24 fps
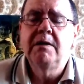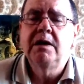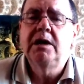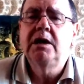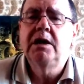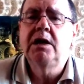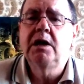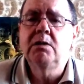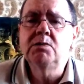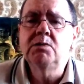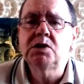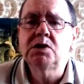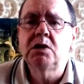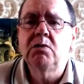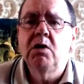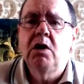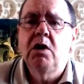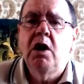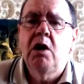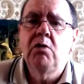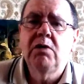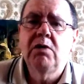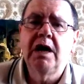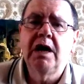You know, so
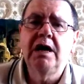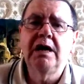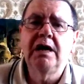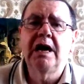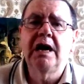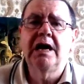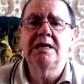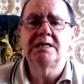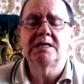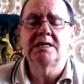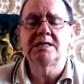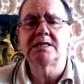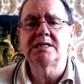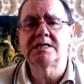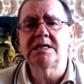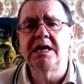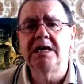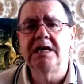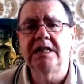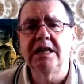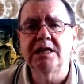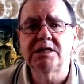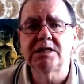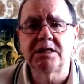okay, guys, as I
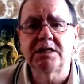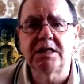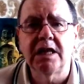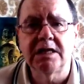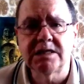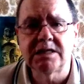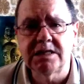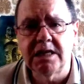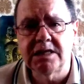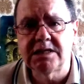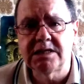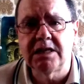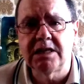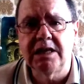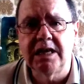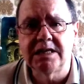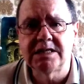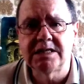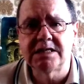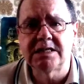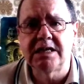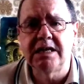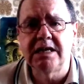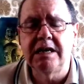say, that's that's that's the
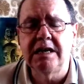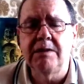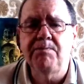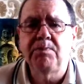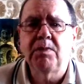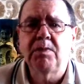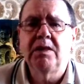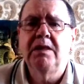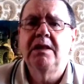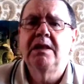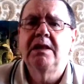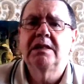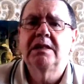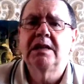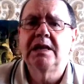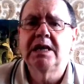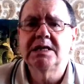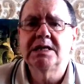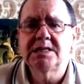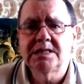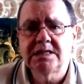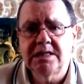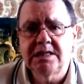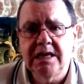last uh, the
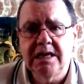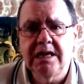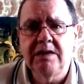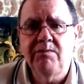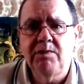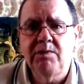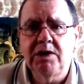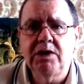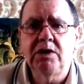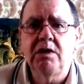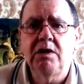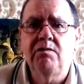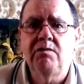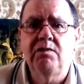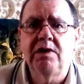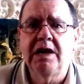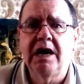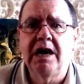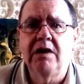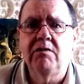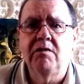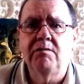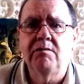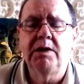last uh, video for
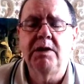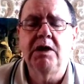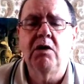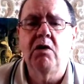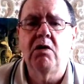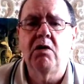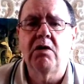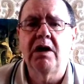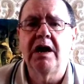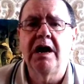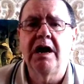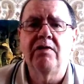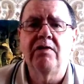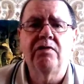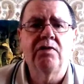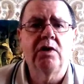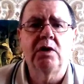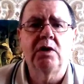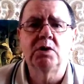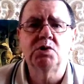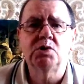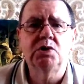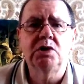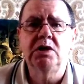now of me horror
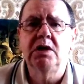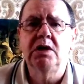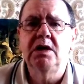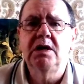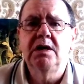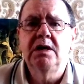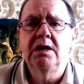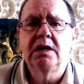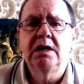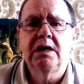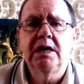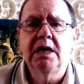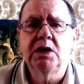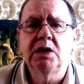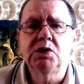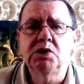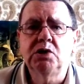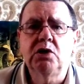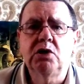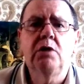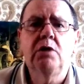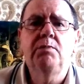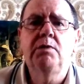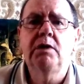anthology
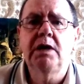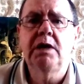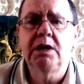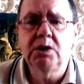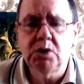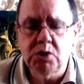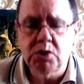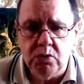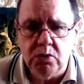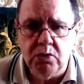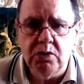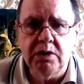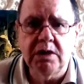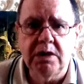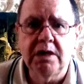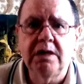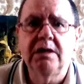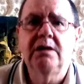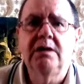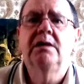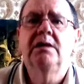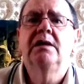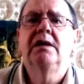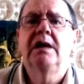collection. Hope you enjoyed
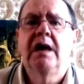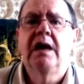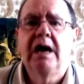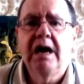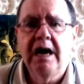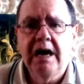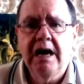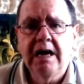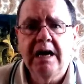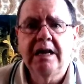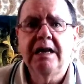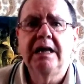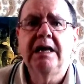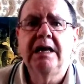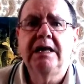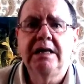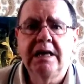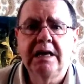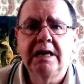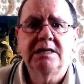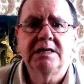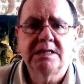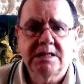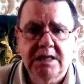it and uh,
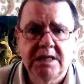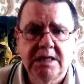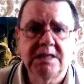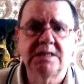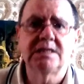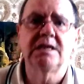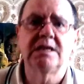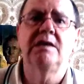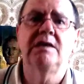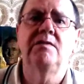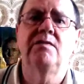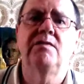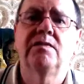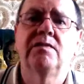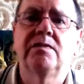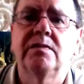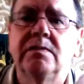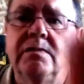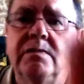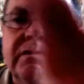yeah, stay safe.